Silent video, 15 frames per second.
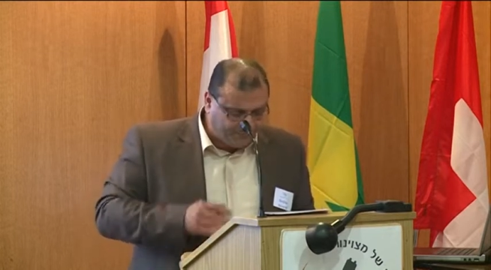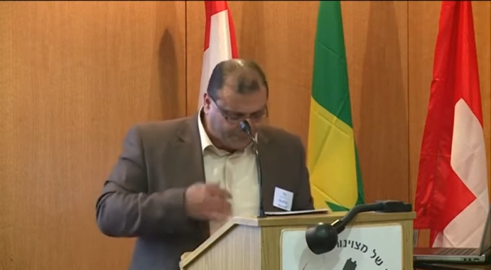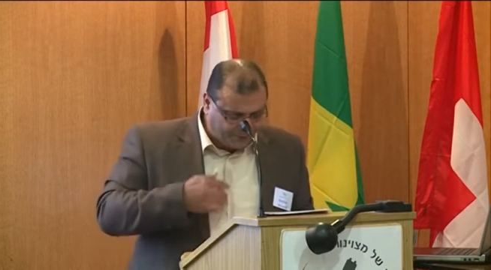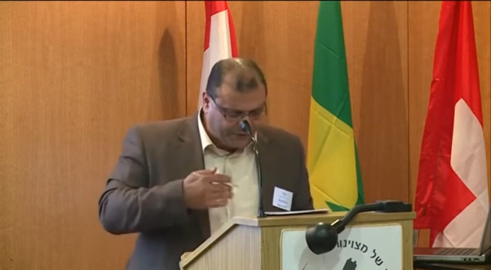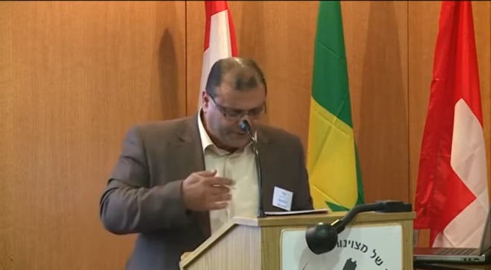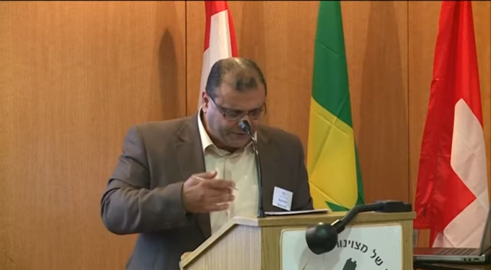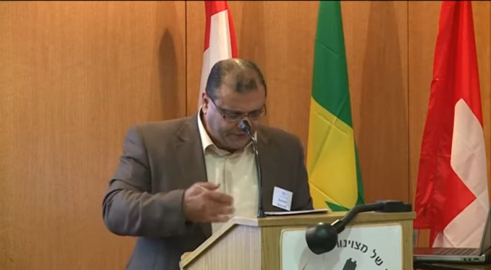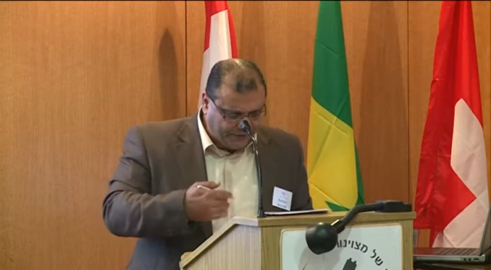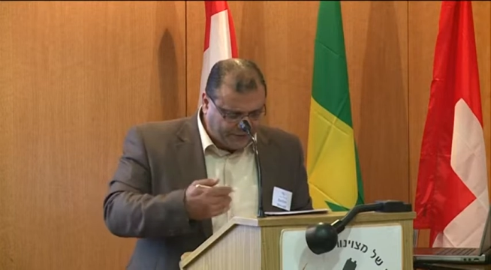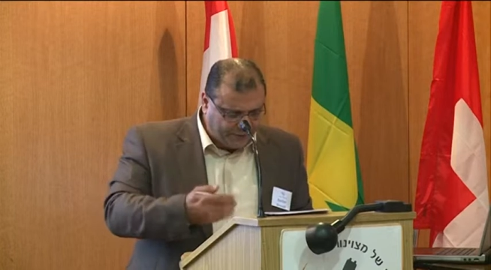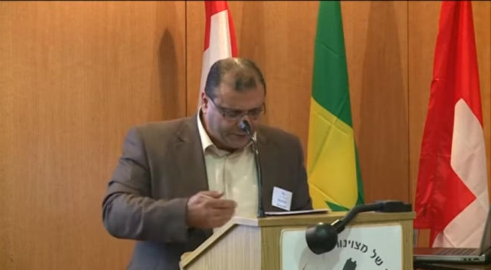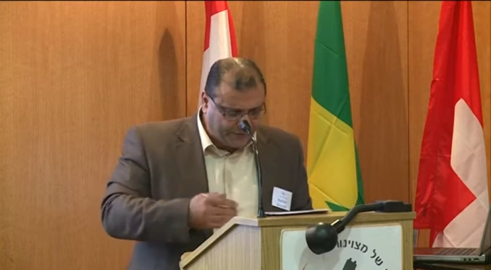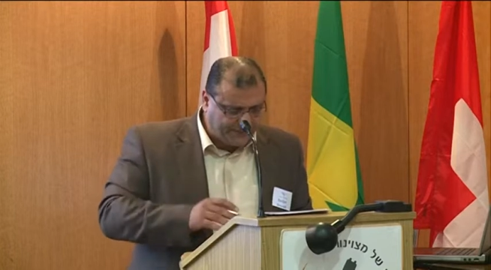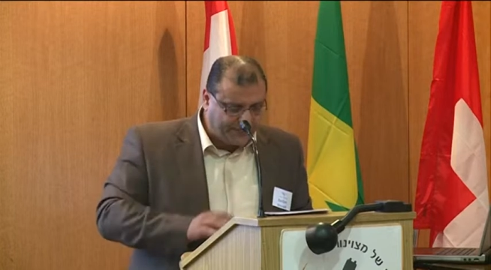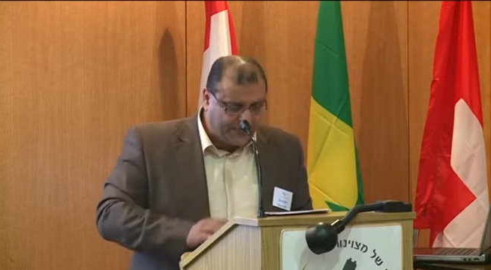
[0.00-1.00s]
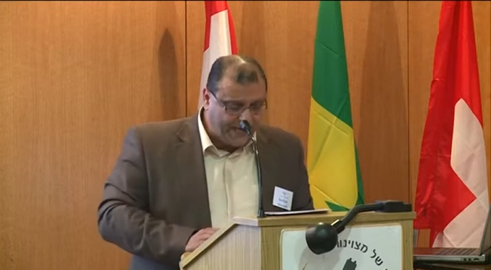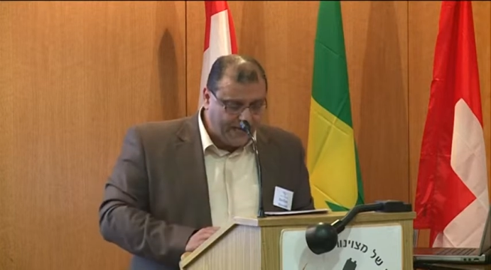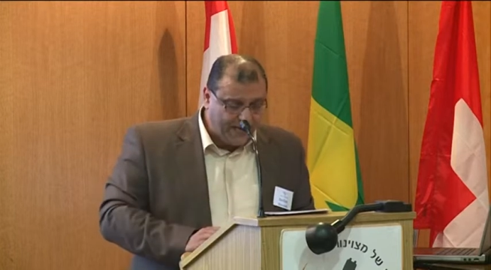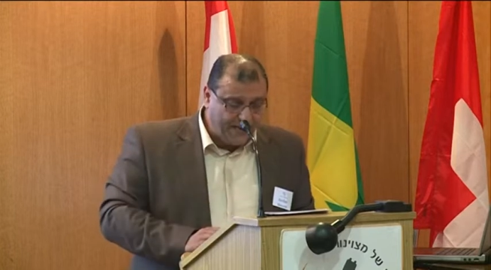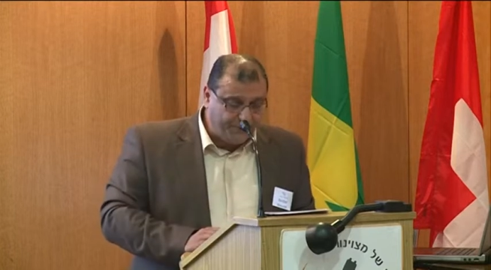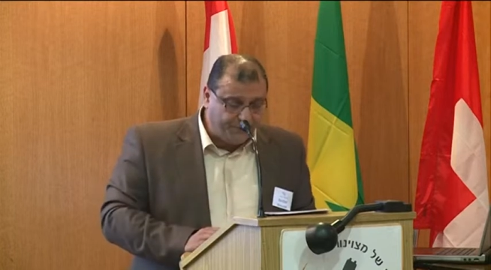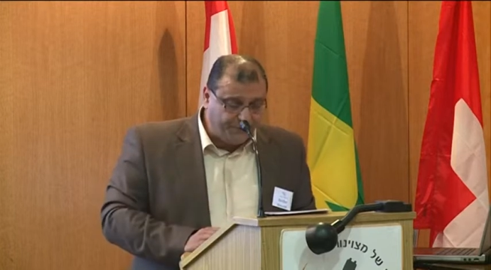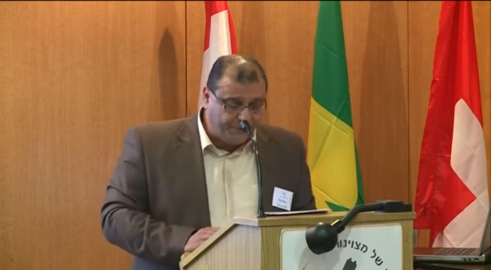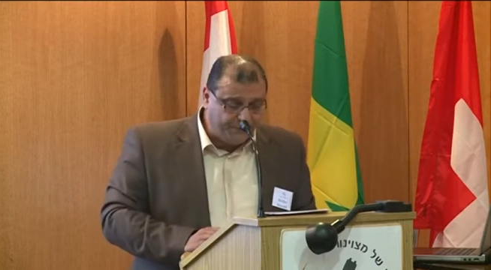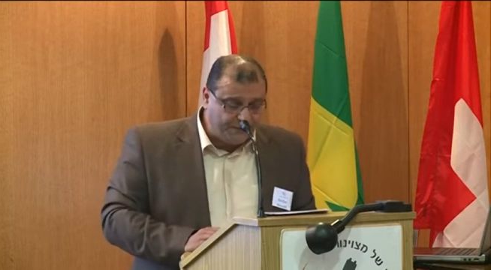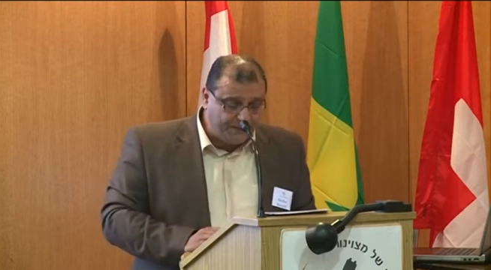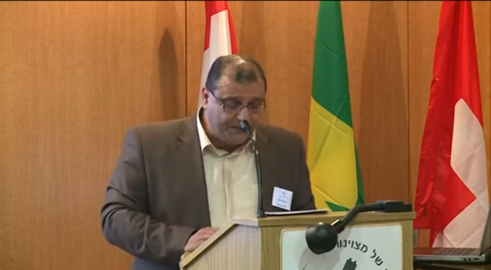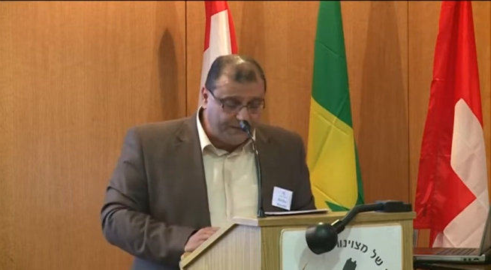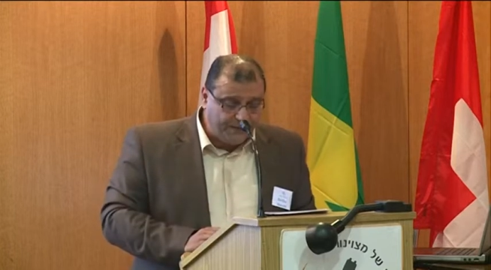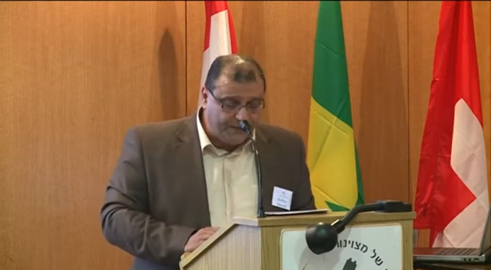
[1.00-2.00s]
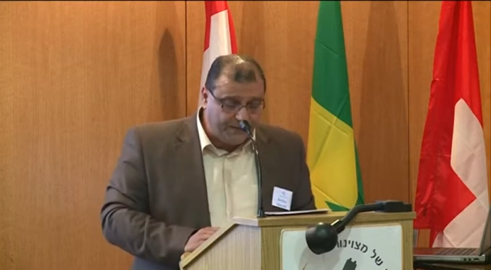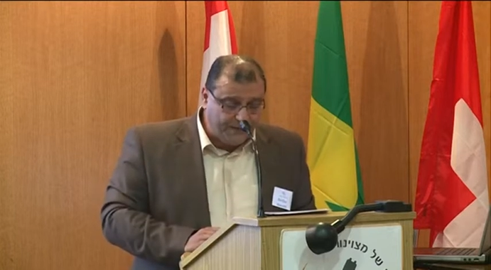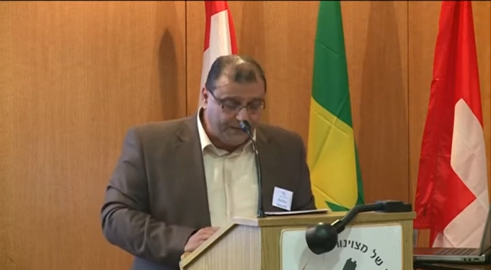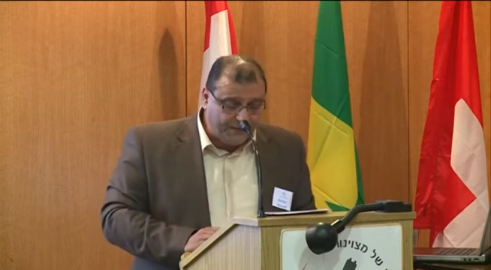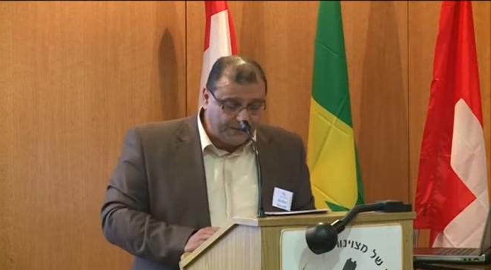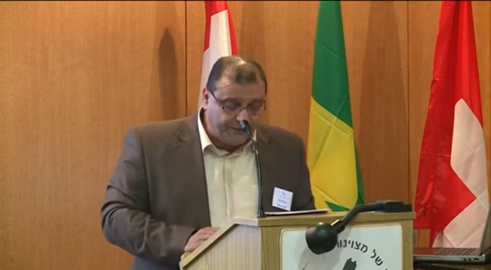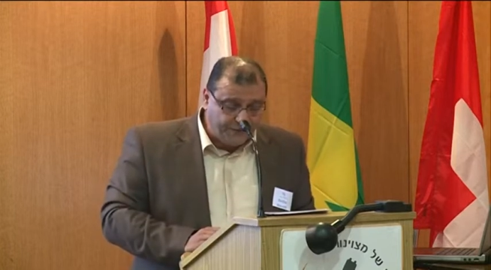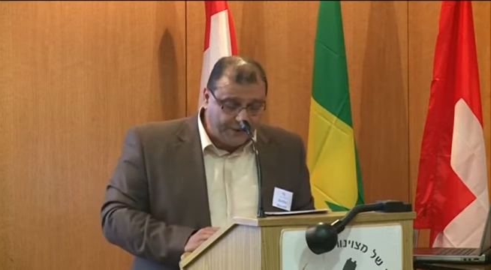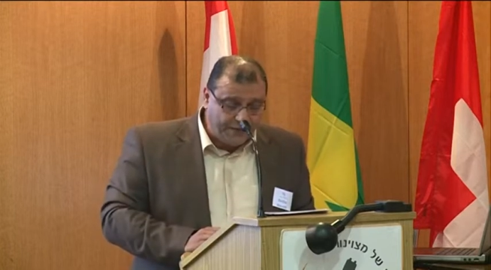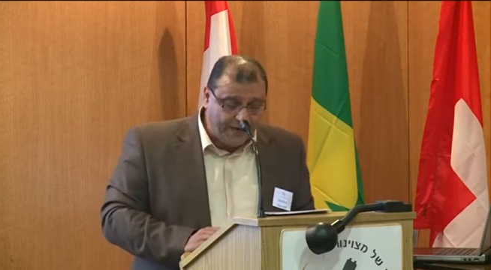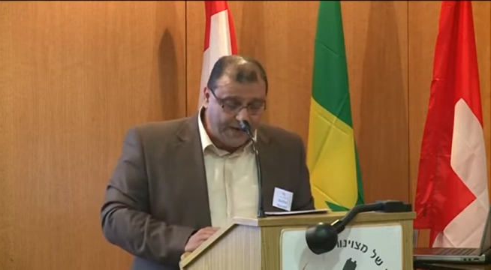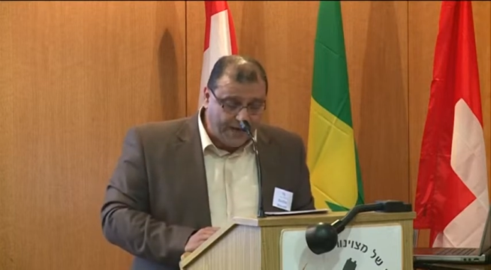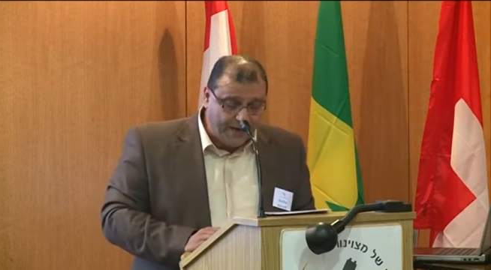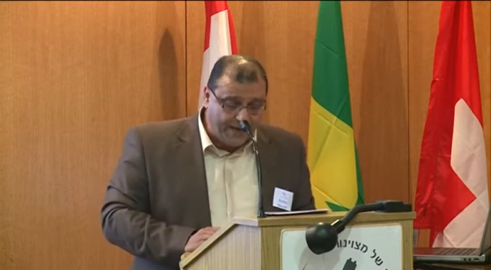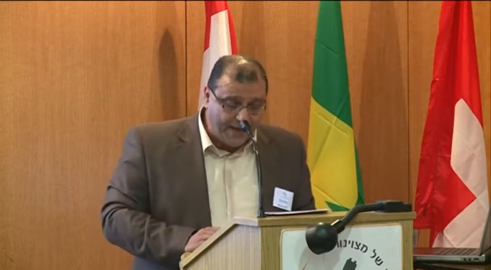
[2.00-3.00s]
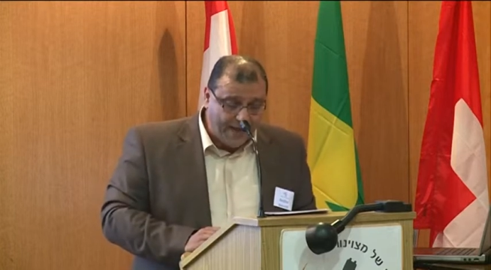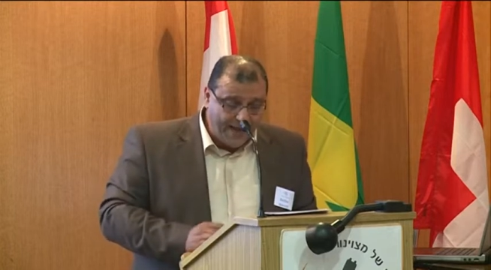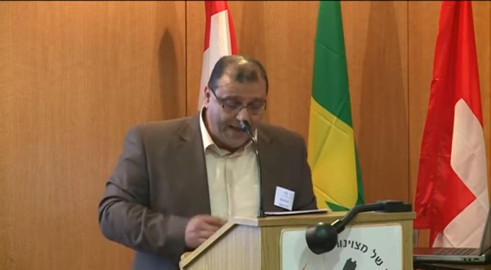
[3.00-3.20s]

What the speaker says: professions is very high.